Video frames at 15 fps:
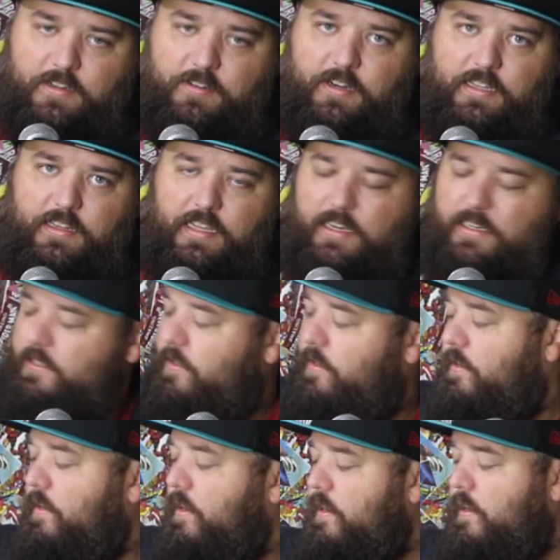Green
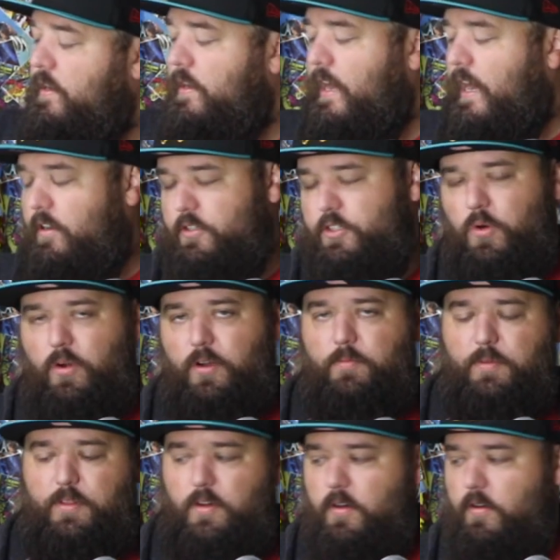Lantern, Hal Jordan
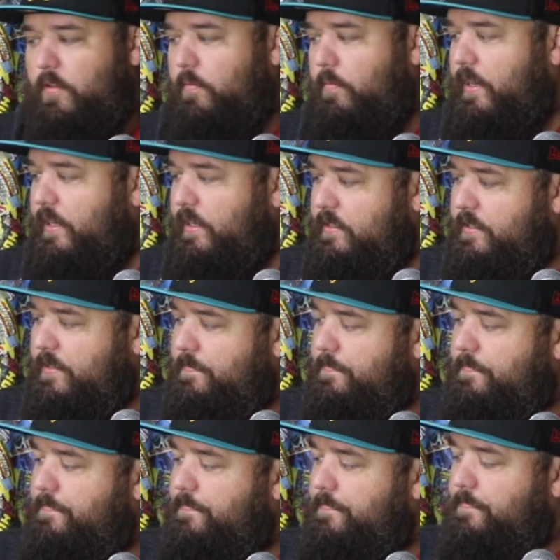with all the rings.
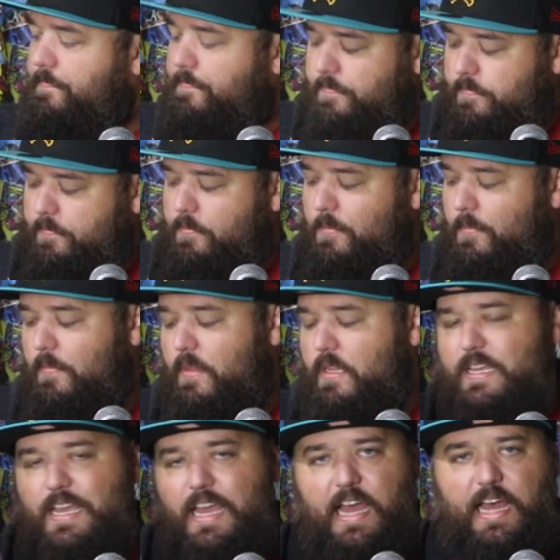
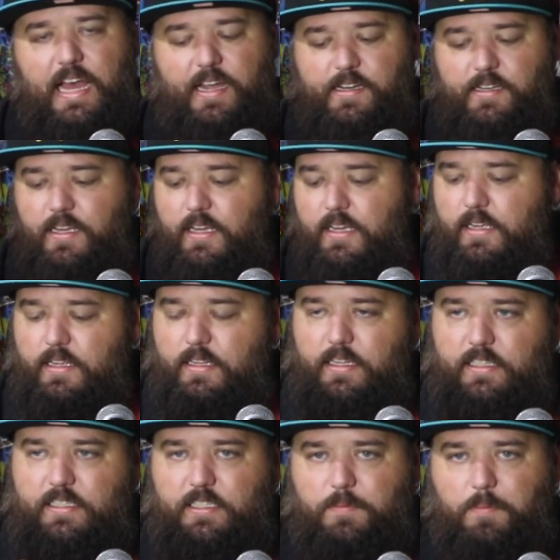And
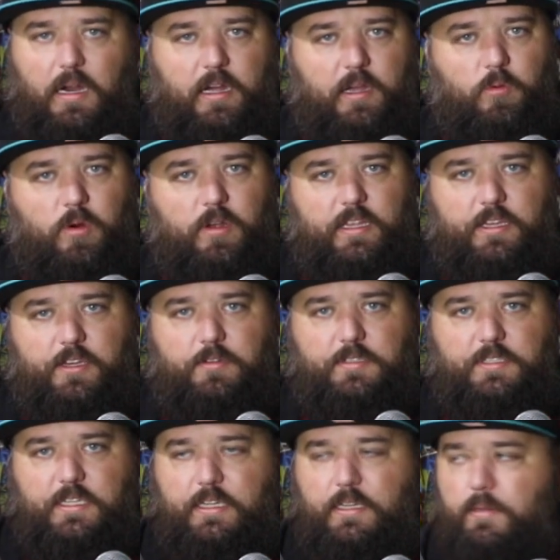this is probably one that you
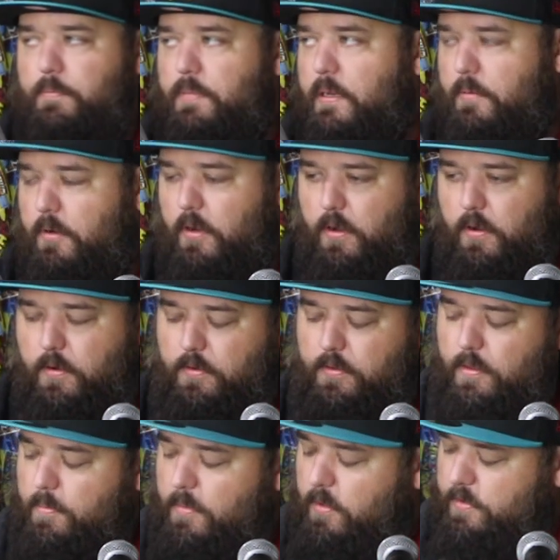see people own
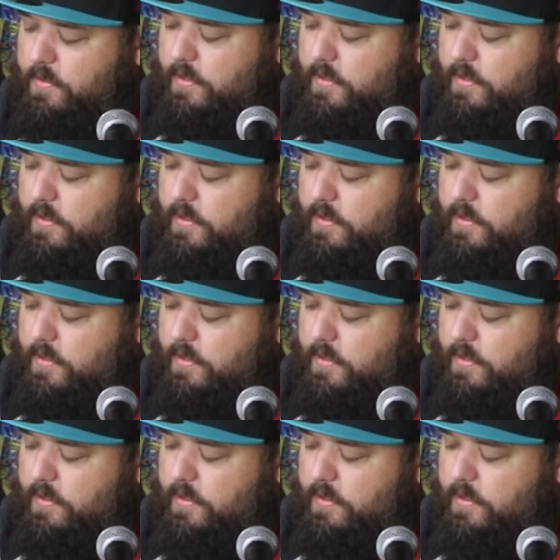the most